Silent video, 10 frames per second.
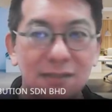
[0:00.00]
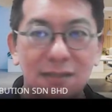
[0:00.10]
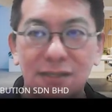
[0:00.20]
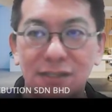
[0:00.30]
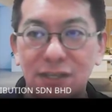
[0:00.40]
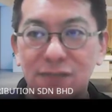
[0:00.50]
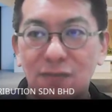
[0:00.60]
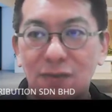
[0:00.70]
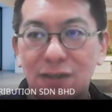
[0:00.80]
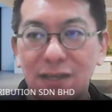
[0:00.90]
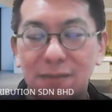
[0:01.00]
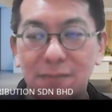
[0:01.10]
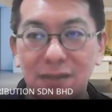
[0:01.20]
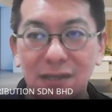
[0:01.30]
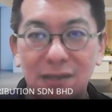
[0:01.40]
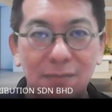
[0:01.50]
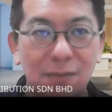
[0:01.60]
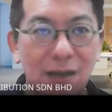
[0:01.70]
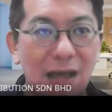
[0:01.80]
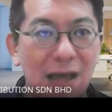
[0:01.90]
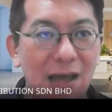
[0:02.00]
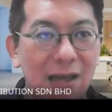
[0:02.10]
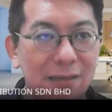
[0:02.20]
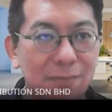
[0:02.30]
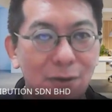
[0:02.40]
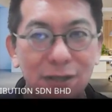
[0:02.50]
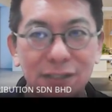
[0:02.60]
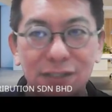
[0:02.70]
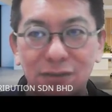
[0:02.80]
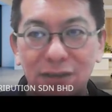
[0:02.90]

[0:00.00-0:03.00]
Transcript: the search for the invoice,